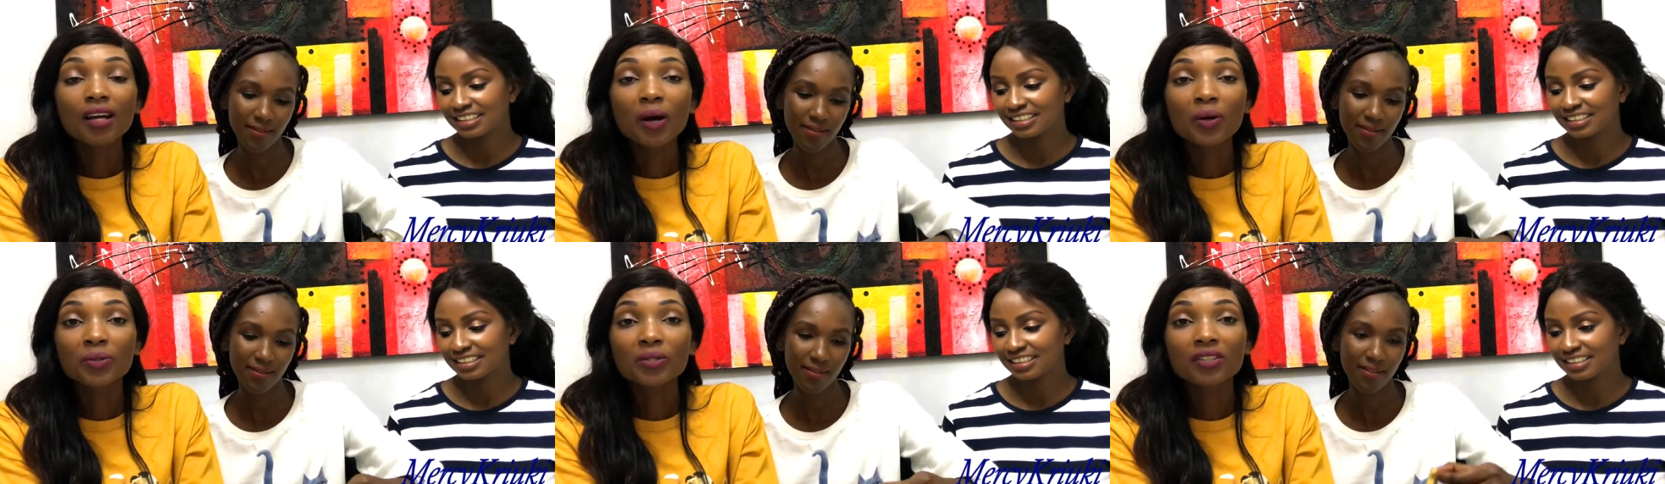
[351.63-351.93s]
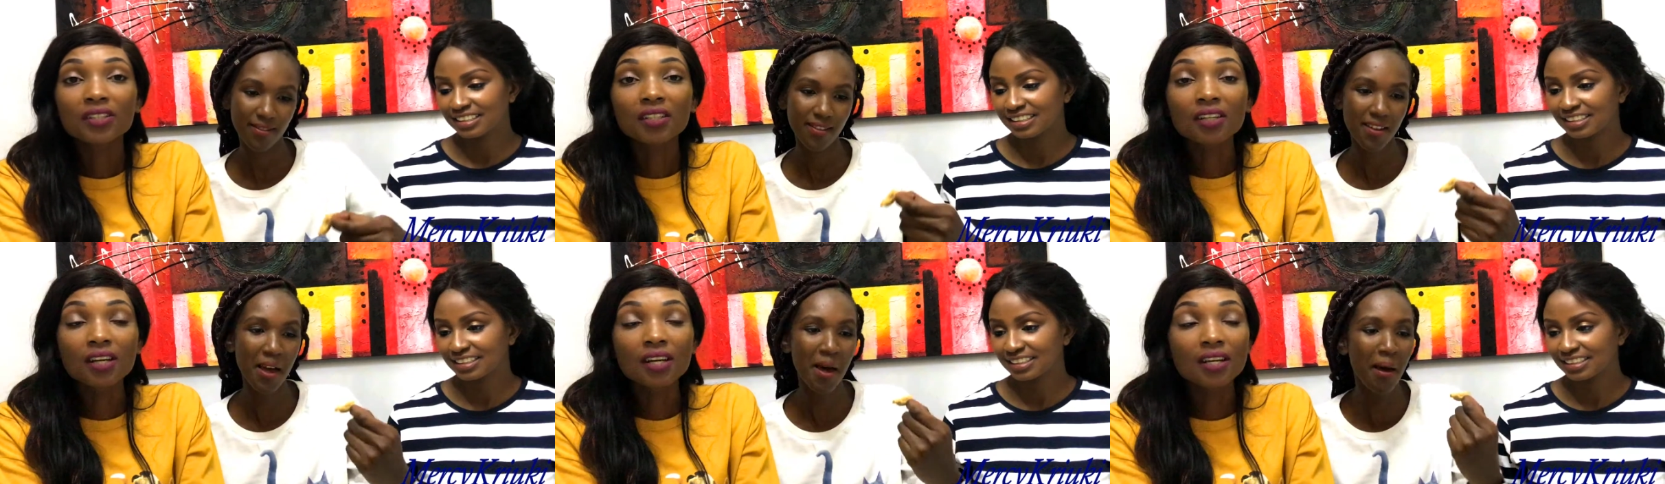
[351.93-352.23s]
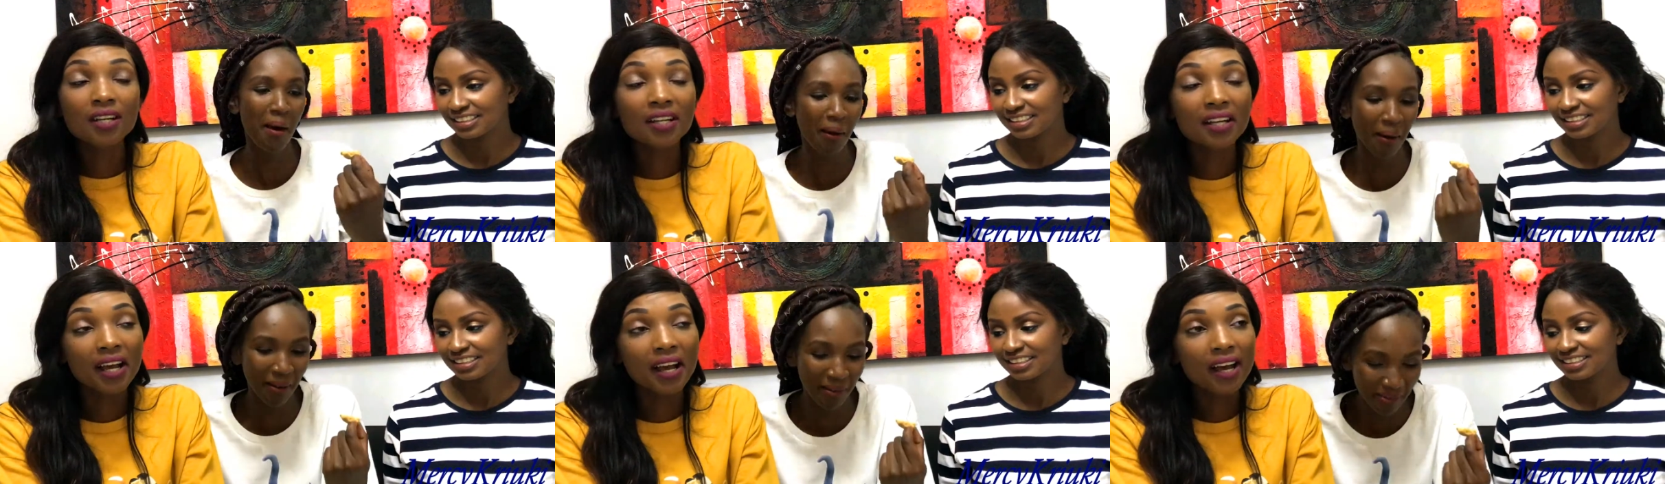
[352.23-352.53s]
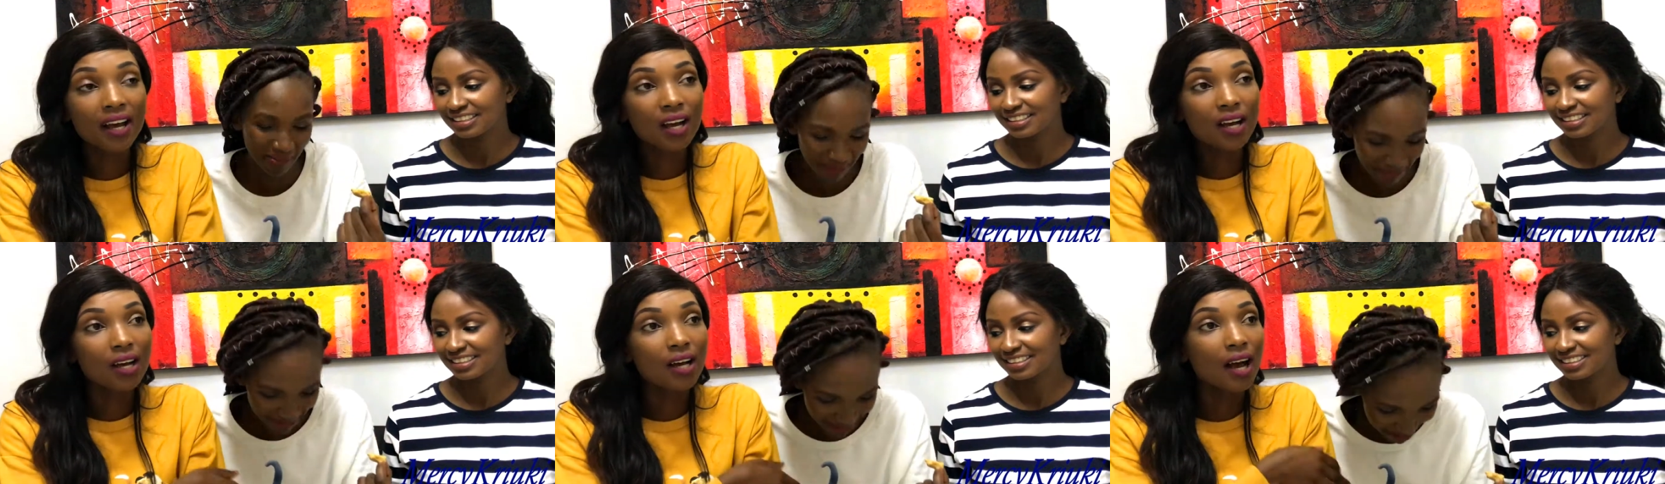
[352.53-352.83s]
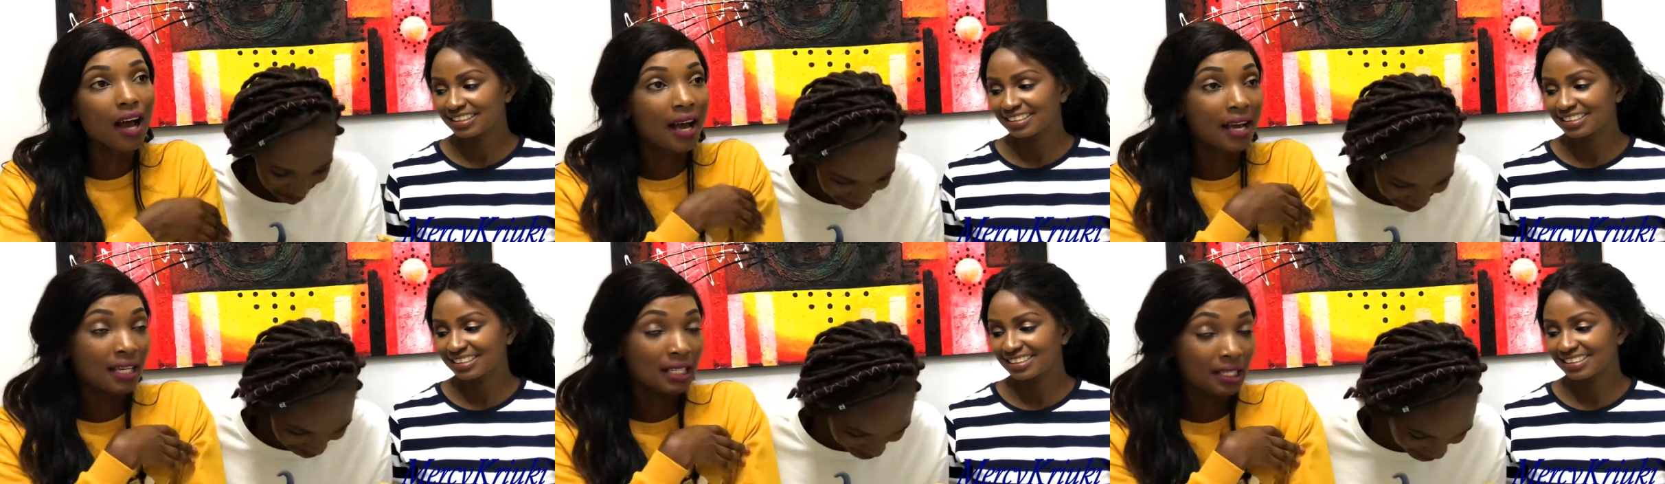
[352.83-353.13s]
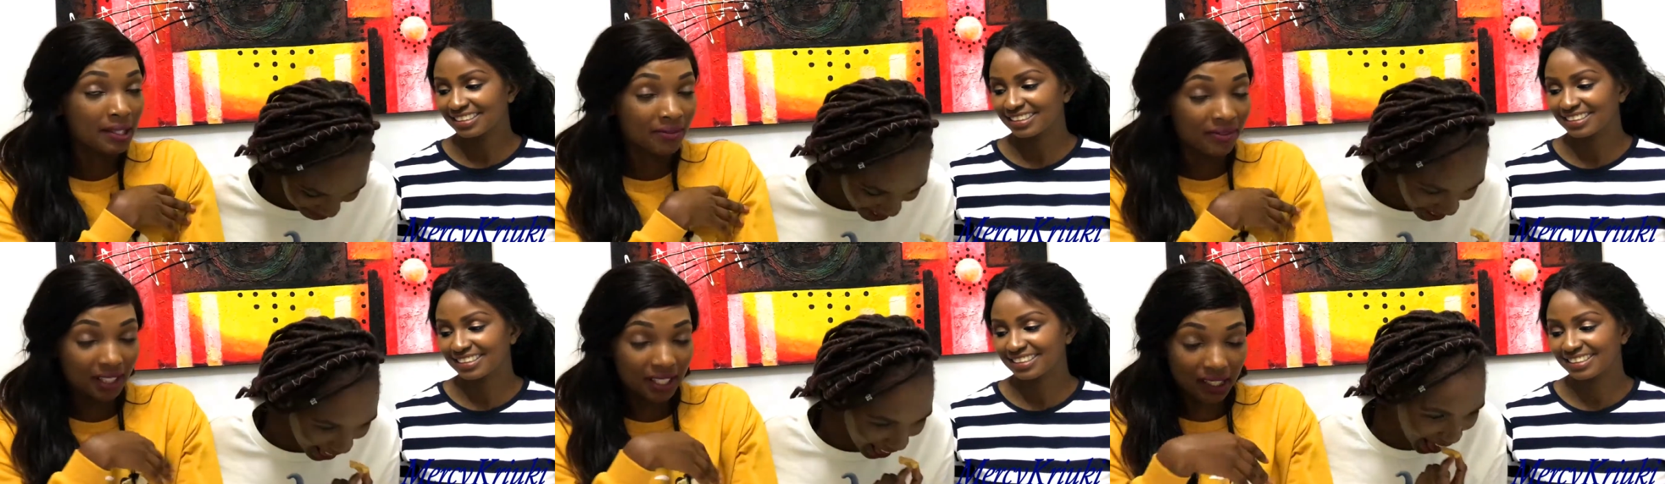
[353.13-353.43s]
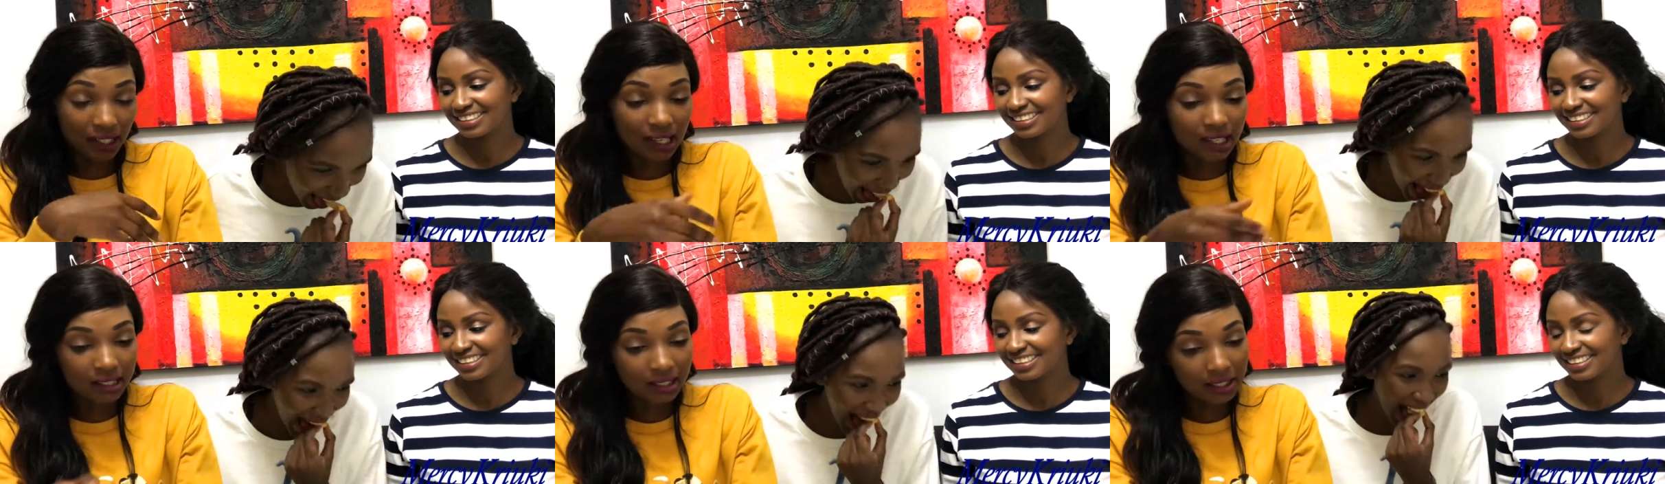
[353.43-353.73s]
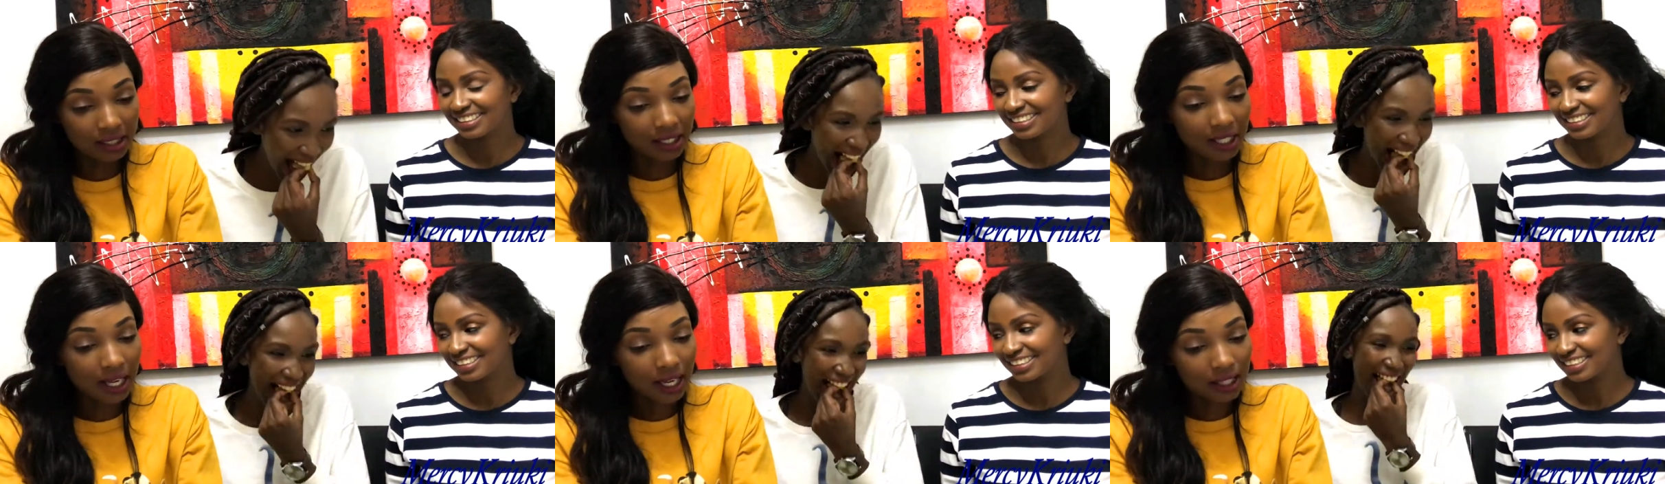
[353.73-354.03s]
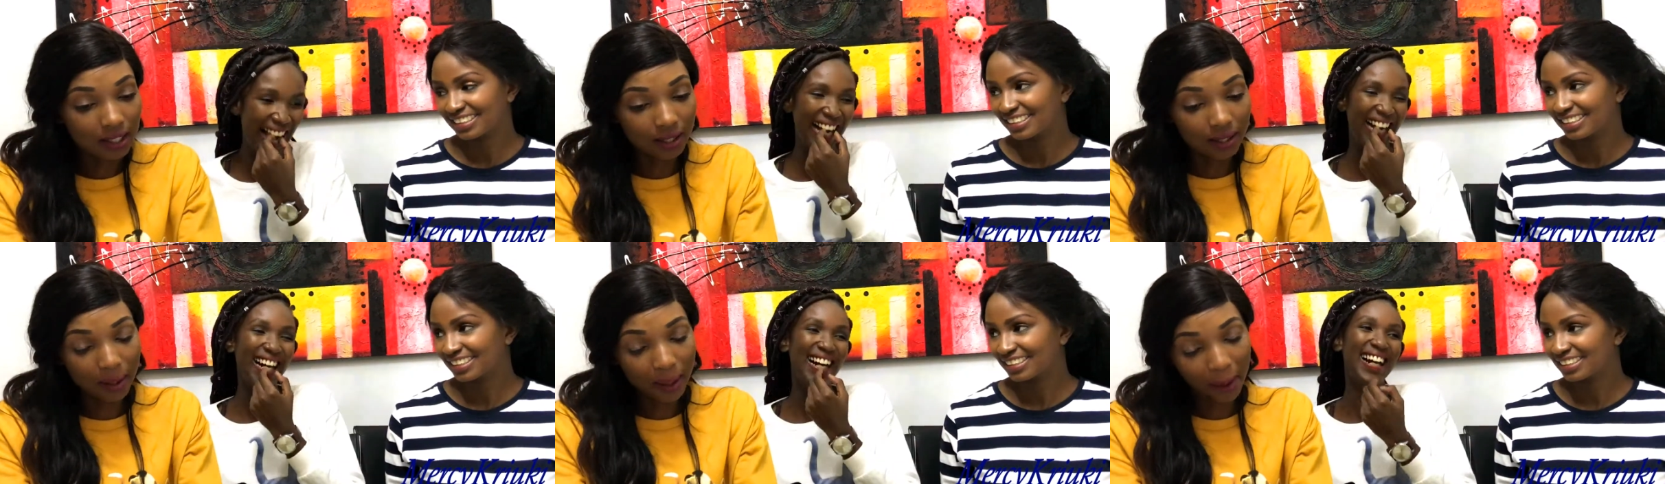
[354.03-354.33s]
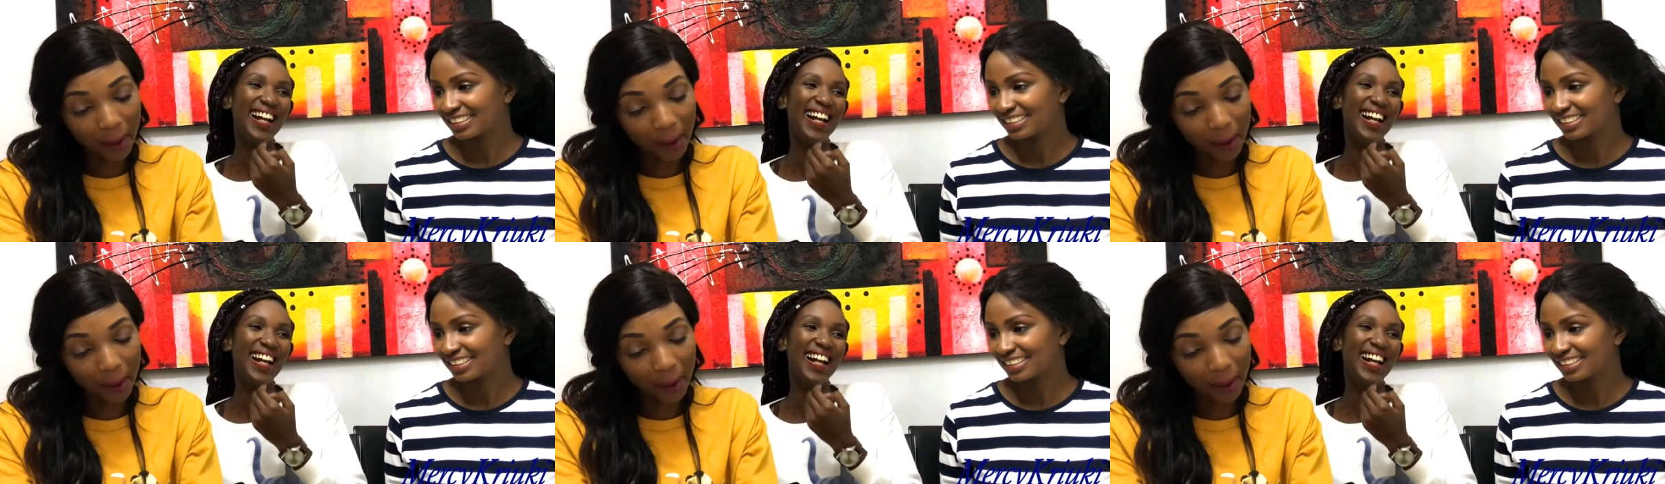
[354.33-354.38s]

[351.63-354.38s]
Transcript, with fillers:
Speaker 1: Australia. I live in Iceland.